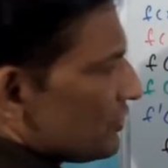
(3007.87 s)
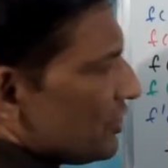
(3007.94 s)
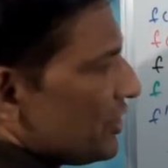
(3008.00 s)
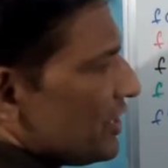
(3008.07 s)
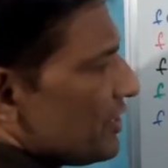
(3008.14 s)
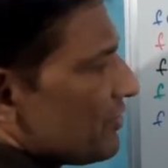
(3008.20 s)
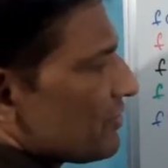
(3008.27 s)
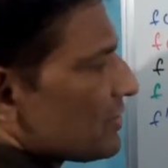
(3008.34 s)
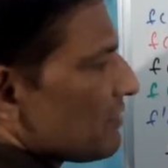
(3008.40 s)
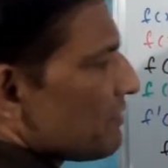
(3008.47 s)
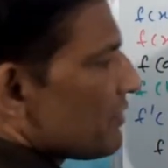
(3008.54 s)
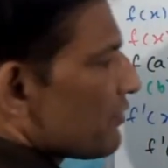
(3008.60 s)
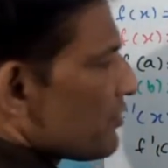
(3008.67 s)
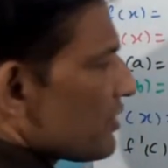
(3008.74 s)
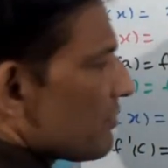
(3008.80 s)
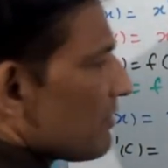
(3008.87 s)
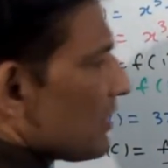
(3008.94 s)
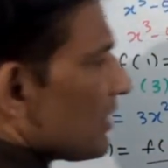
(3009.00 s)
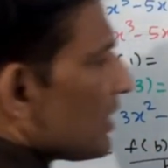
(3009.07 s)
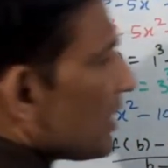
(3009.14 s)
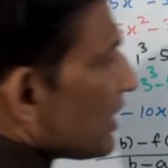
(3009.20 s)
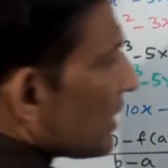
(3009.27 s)
3 into 7,
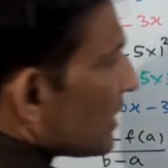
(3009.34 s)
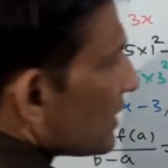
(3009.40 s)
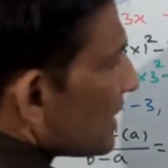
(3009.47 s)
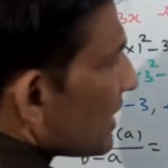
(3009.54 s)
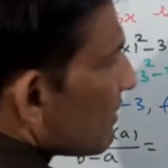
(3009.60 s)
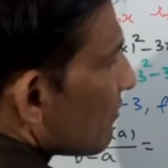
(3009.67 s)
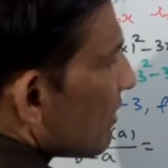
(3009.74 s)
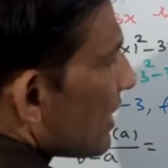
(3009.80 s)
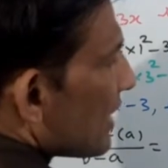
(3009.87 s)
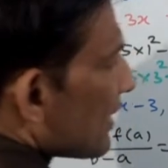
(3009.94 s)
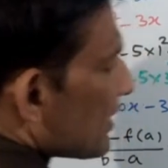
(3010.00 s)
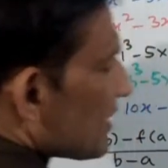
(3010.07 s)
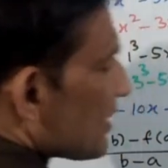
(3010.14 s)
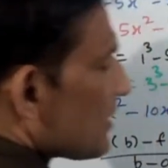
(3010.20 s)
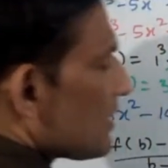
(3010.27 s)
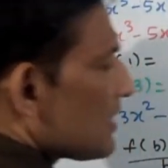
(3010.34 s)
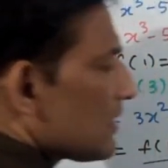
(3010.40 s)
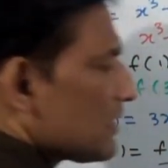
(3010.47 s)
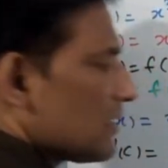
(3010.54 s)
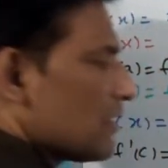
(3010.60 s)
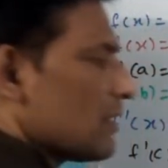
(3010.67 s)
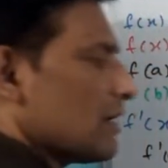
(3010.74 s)
21. Then what are
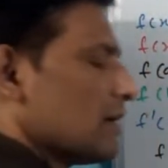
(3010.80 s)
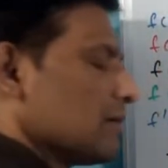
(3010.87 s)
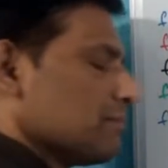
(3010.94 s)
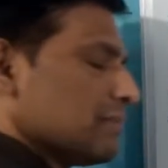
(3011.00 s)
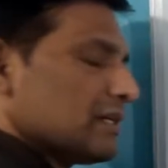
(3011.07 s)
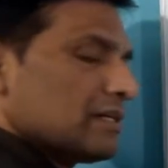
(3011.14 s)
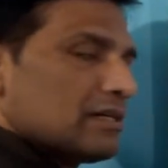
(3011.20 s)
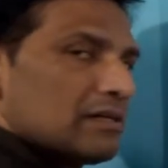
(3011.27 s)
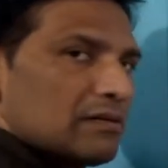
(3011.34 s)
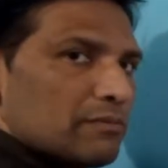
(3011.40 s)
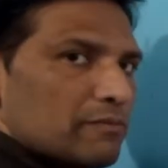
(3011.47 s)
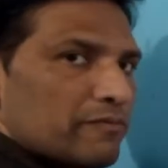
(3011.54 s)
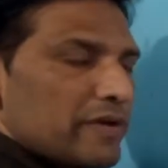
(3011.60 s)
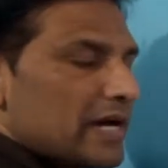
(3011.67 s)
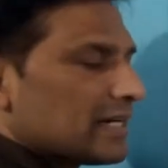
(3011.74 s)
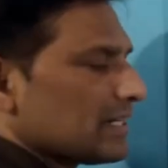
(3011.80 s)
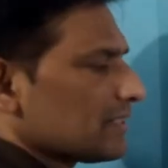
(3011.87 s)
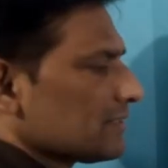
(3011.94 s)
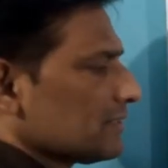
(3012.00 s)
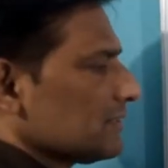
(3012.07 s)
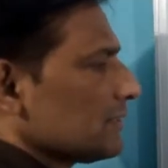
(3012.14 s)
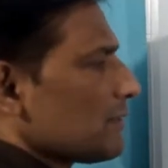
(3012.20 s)
the
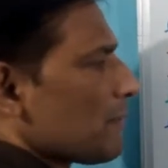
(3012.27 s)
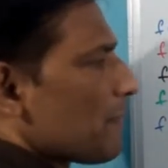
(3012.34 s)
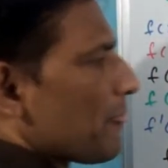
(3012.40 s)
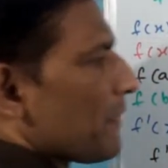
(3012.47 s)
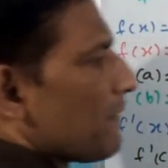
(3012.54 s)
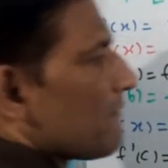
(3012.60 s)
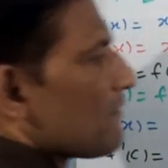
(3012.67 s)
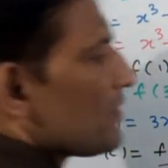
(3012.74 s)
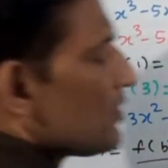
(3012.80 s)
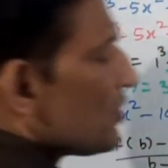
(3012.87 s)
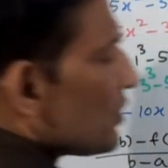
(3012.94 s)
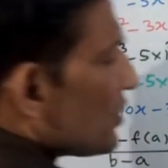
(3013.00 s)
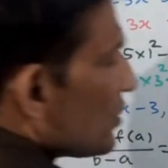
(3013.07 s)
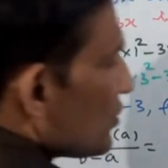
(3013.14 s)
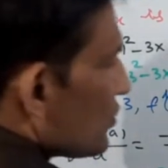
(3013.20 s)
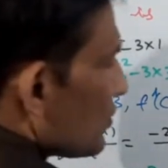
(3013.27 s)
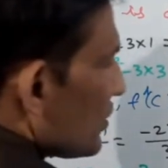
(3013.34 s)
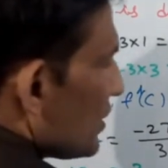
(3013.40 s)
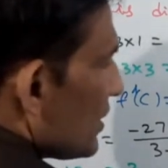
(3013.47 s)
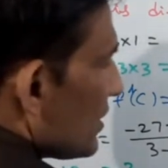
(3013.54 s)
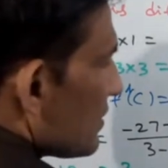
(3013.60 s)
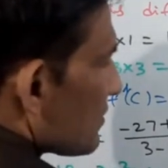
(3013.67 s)
factors?
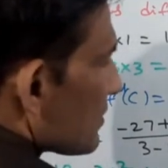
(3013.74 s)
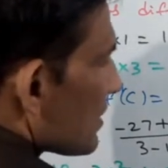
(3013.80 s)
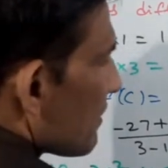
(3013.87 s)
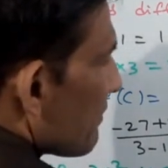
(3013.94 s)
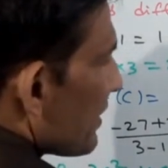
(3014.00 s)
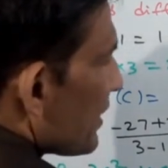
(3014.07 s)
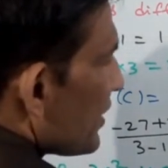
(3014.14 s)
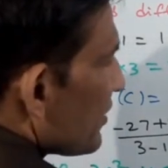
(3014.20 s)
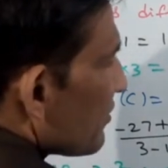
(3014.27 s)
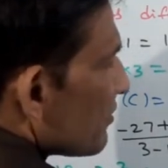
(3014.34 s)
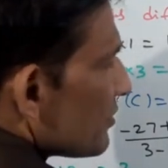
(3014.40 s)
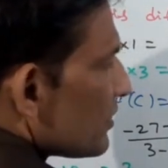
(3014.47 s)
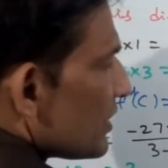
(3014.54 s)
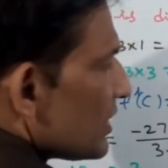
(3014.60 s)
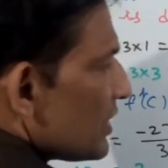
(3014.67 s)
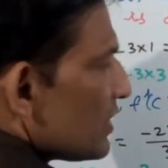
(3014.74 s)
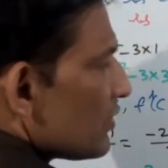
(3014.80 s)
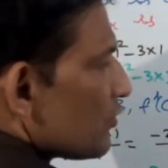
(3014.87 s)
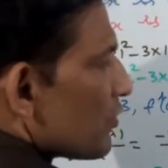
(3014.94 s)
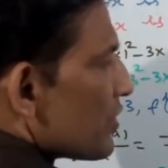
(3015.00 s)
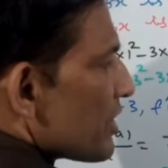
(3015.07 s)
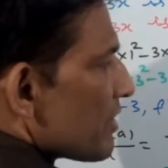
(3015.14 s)
See, 7 into 3,
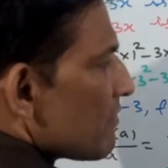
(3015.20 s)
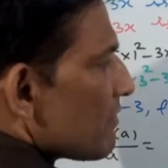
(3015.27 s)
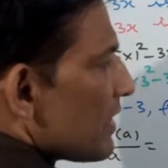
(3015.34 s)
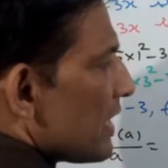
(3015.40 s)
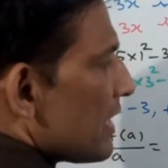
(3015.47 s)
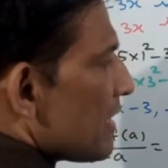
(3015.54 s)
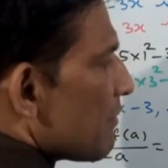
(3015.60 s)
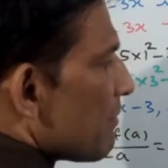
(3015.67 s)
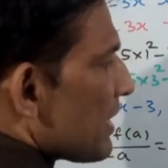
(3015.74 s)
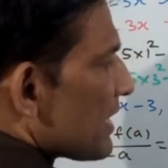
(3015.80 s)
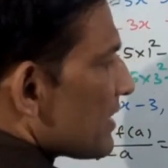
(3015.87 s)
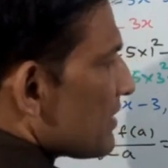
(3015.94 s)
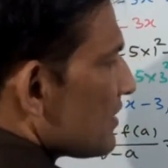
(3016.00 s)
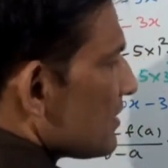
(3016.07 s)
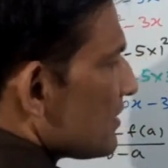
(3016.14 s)
21. But